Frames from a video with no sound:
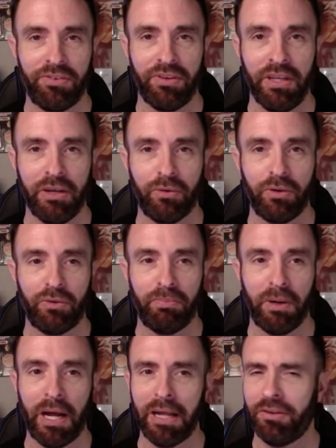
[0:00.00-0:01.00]
sequence.
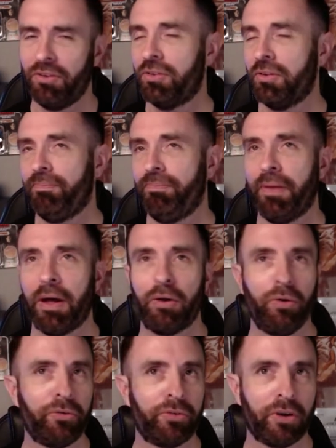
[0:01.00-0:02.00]
But that
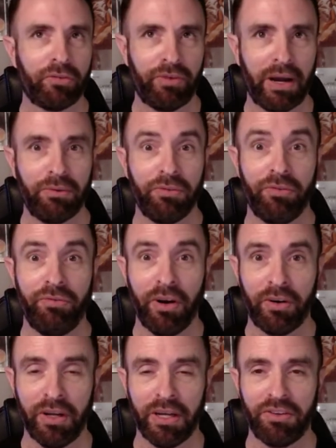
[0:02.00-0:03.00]
whole truck fight was
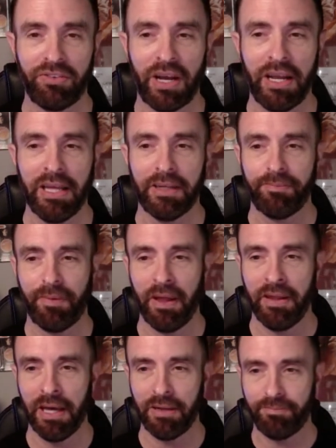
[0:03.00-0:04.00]
very exciting.
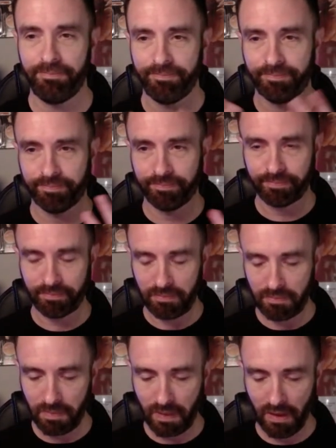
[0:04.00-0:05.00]
And then
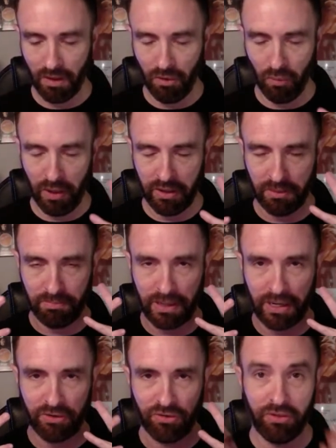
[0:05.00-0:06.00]
when
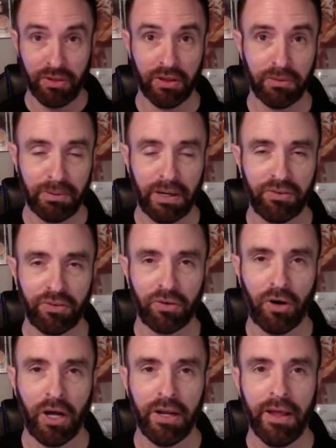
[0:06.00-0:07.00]
you think the pirates are
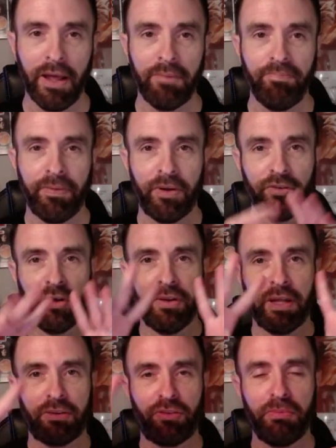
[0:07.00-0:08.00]
gone, there's all
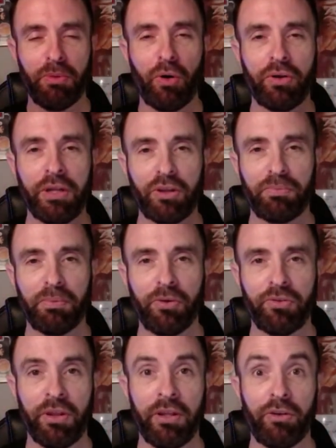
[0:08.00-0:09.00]
that smoke and the
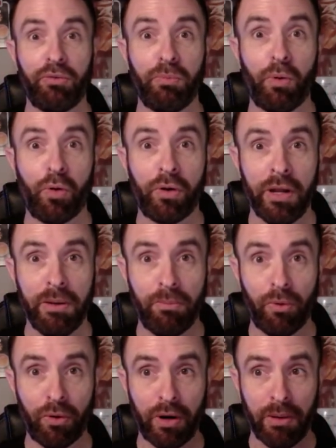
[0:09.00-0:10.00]
explosion, and there's more and
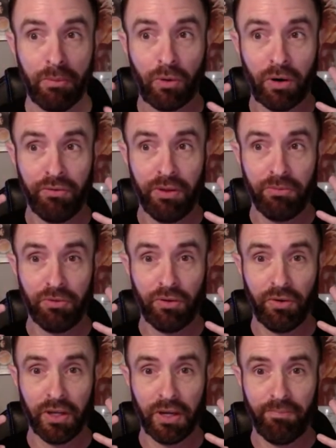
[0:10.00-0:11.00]
more and more of them
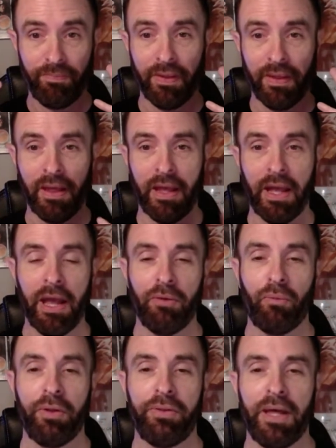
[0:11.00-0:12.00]
showing up. And